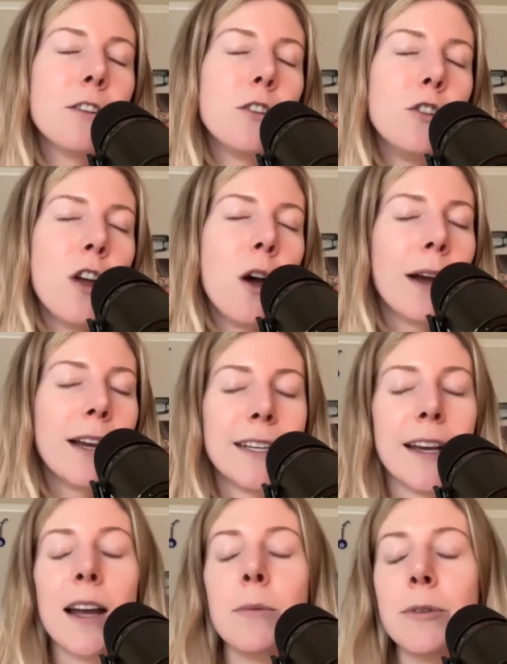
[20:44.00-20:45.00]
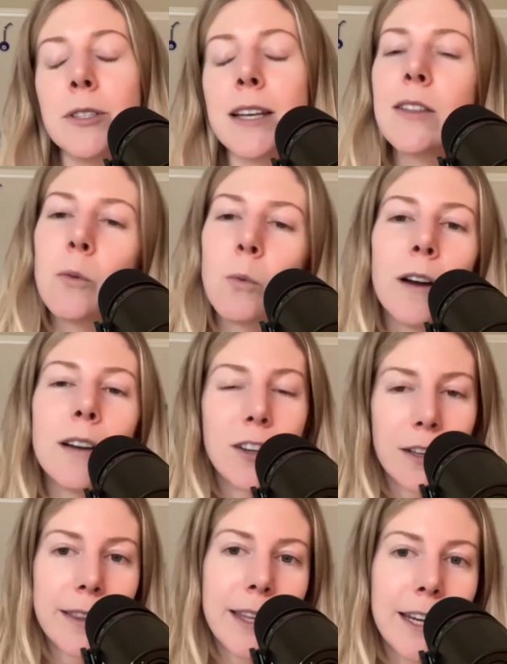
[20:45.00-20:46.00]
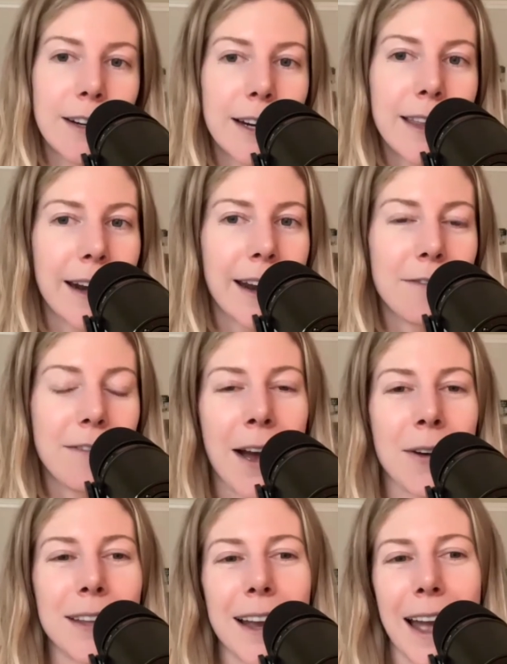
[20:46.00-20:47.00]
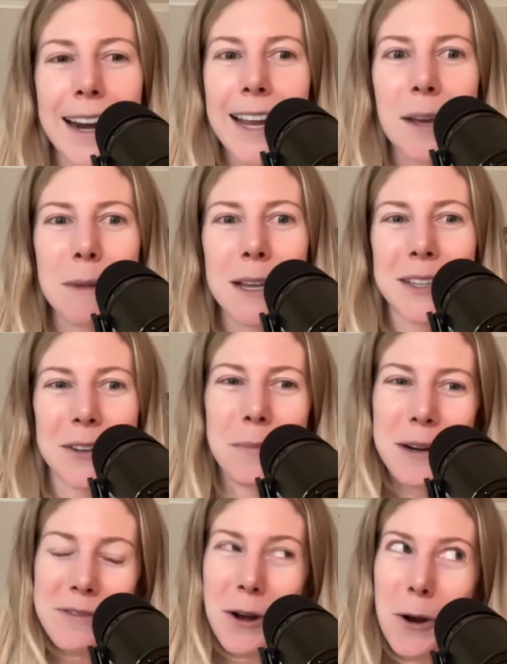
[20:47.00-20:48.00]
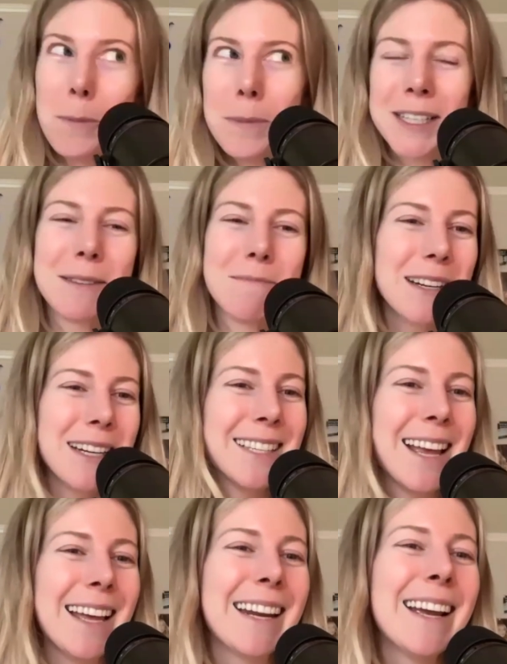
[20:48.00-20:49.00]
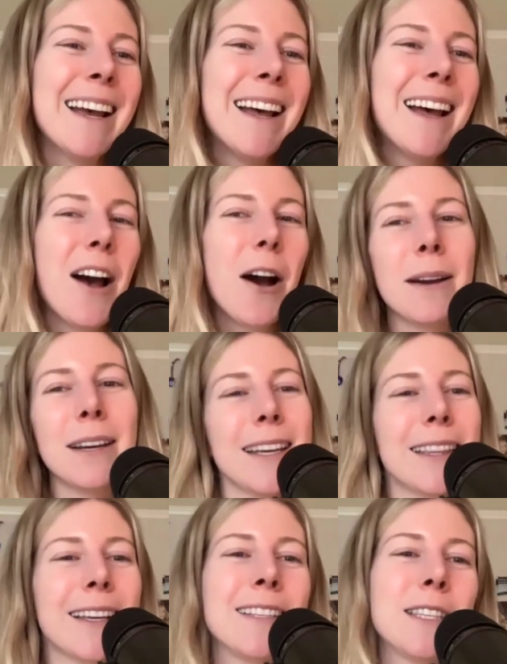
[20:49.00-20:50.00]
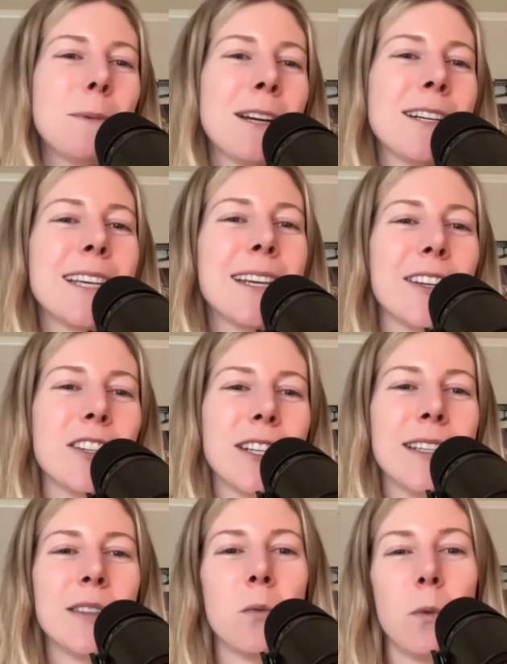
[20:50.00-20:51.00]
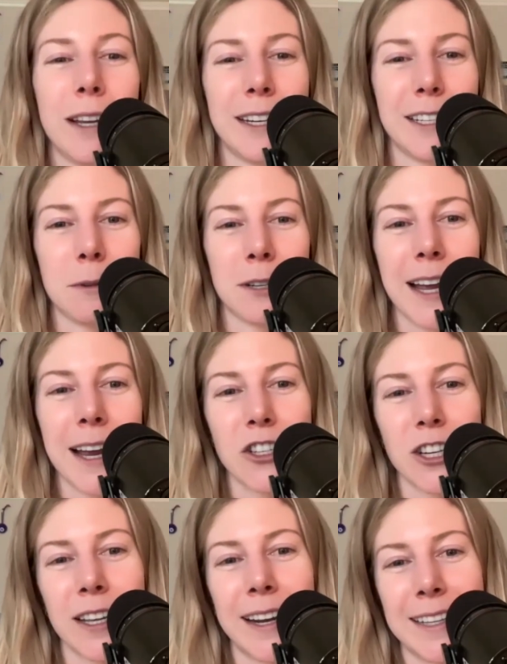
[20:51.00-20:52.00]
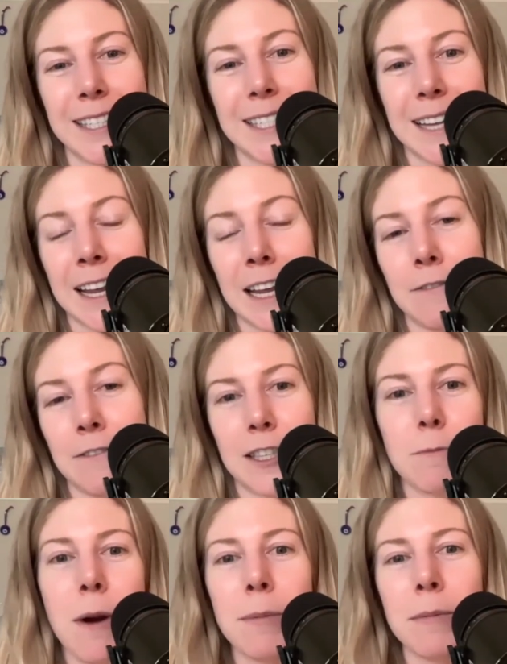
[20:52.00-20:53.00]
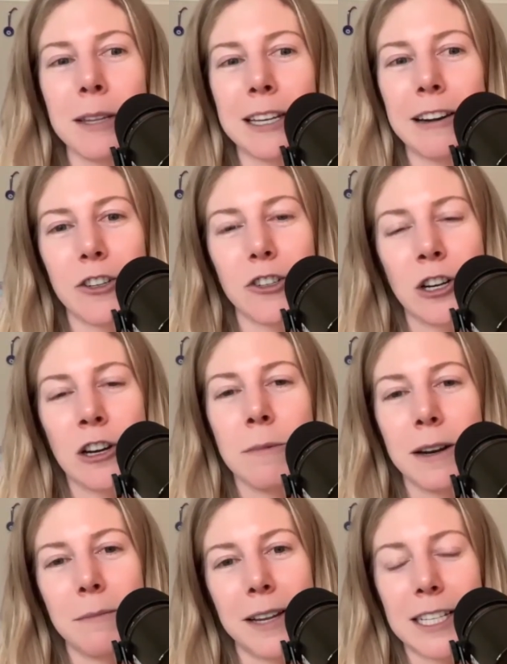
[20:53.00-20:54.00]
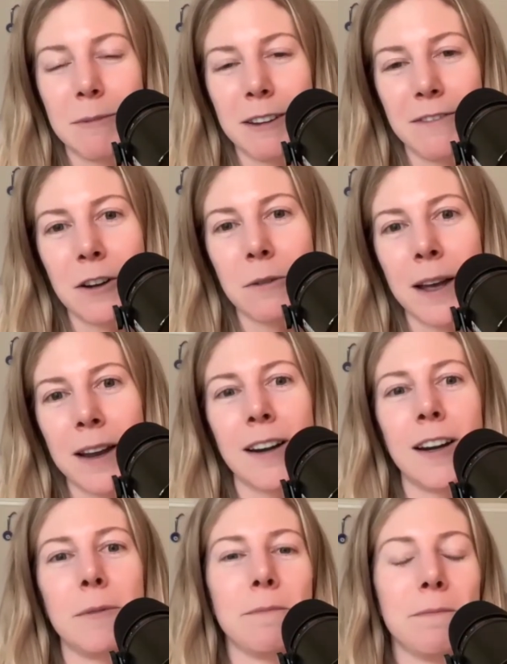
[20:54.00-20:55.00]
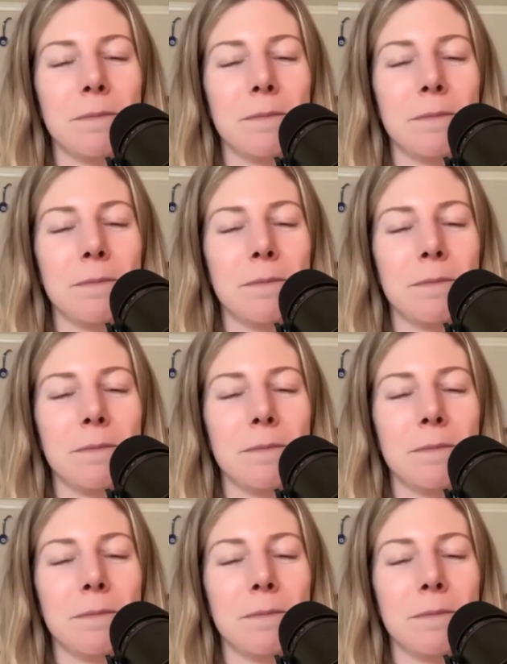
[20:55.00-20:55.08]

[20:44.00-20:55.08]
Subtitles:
no idea. I will say the one good theory that I found that kind of gave me a little bit of hope is somebody said, oh, I like the conspiracy that she's in witness protection and safe. It's probably not true, but it makes me feel better.